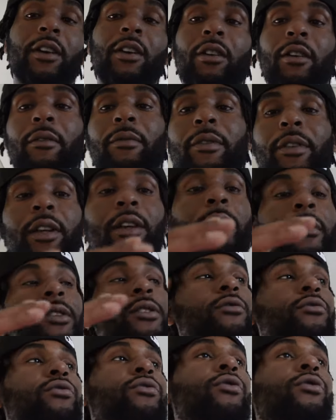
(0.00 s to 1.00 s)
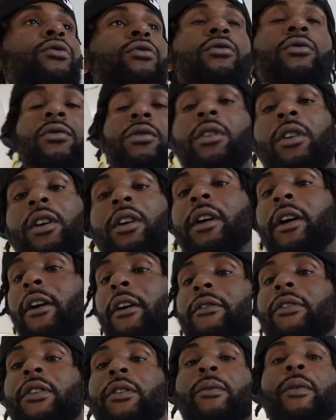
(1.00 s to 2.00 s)
go. I'm finna give me some food.
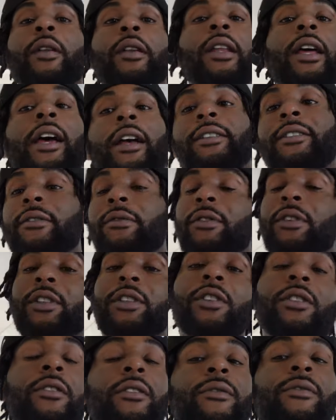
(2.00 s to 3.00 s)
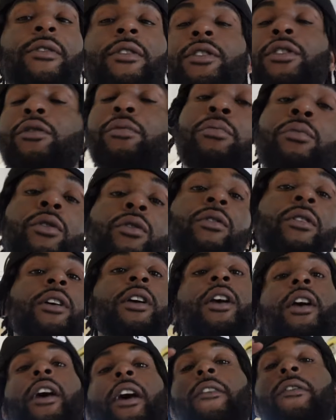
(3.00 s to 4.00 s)
I'm finna relax. I'm finna chill. I'm finna smoke.
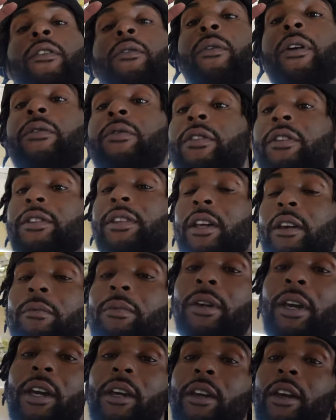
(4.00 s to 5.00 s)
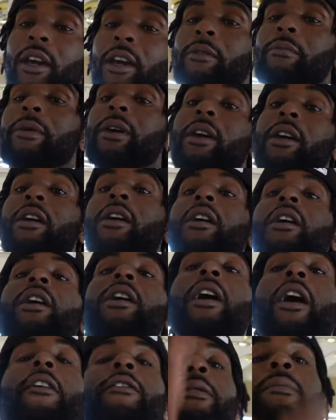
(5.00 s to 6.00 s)
I'm finna wait for this NBA game, man.
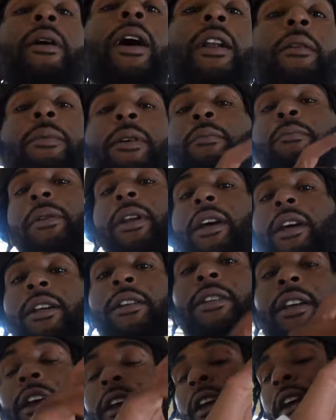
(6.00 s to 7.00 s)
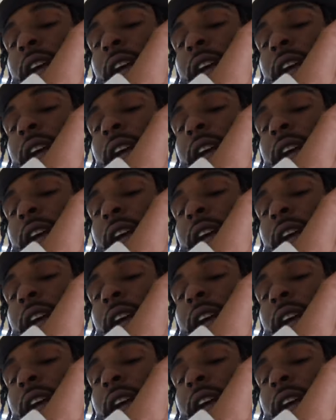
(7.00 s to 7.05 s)
Everybody be blessed.